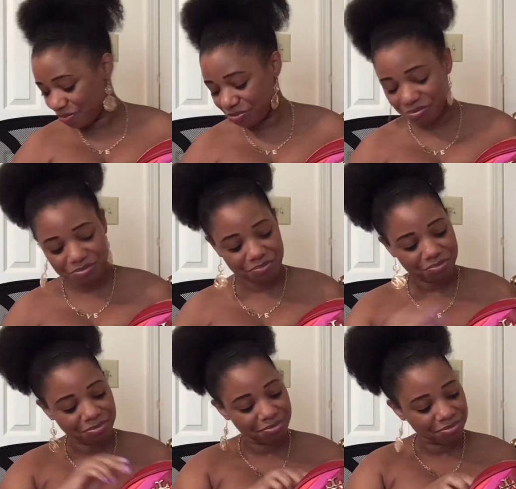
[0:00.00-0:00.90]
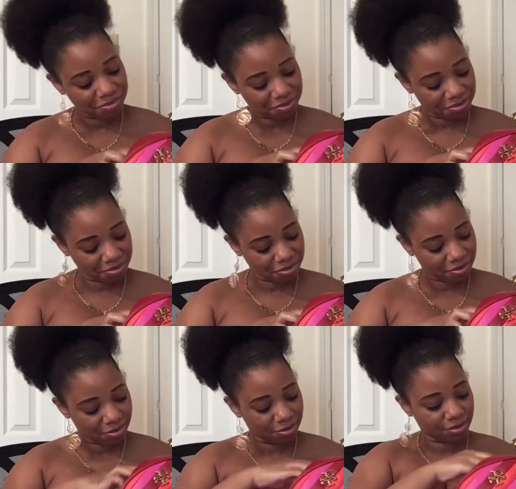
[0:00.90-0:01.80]

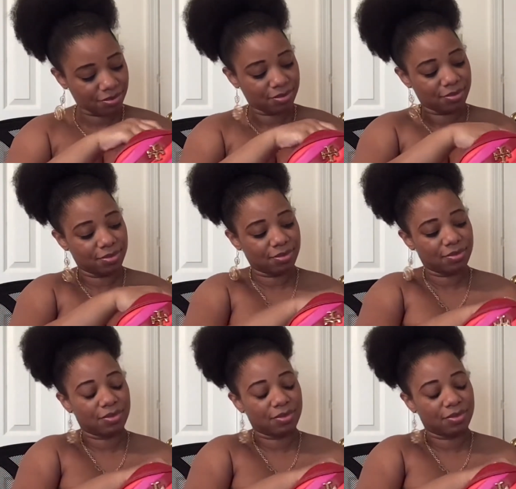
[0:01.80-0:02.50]
No one is speaking in this clip.